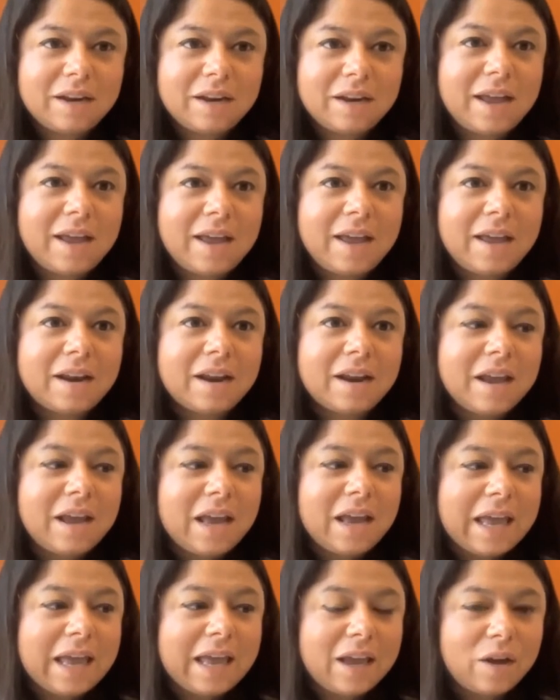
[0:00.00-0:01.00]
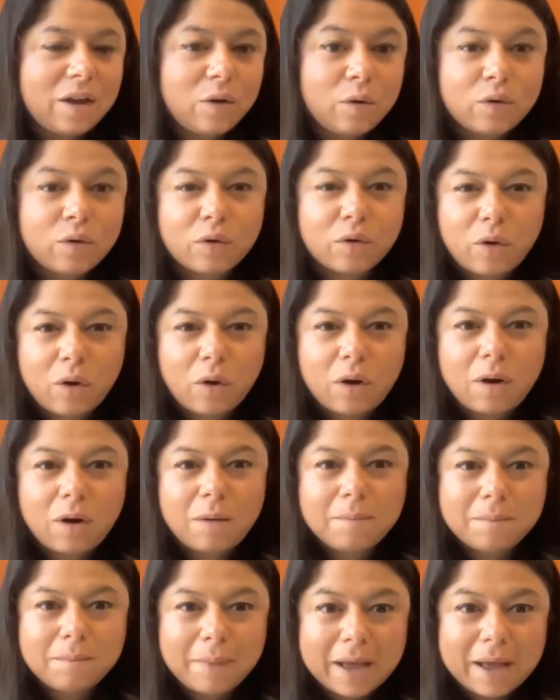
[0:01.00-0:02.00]
buying products, it
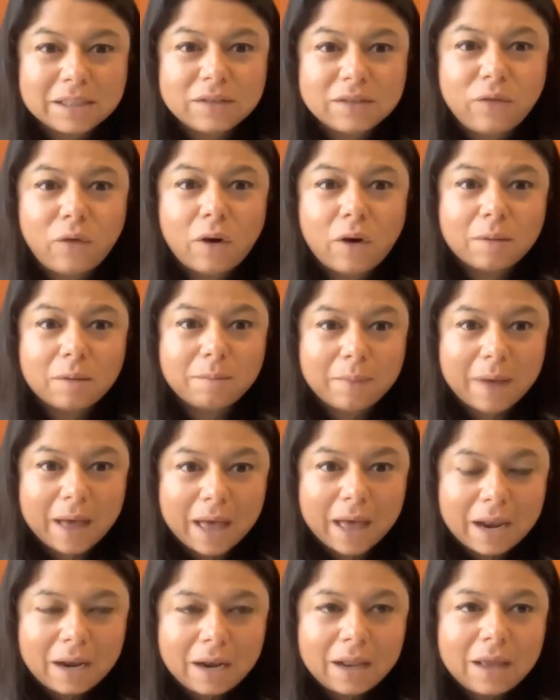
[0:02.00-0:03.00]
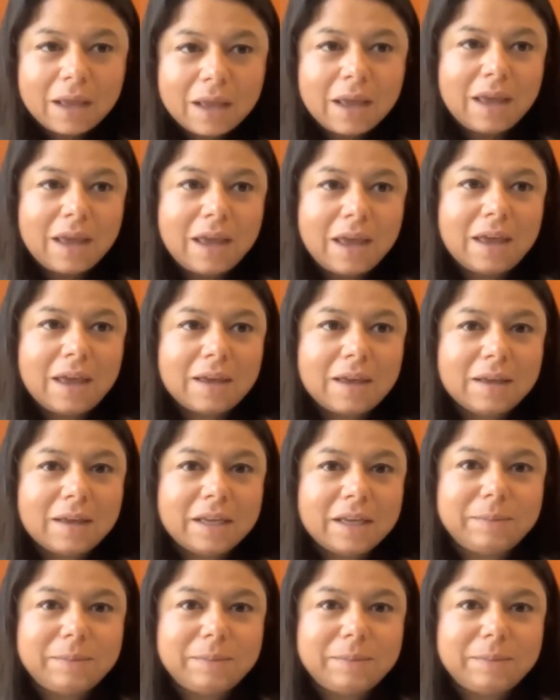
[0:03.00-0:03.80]
should have a more formal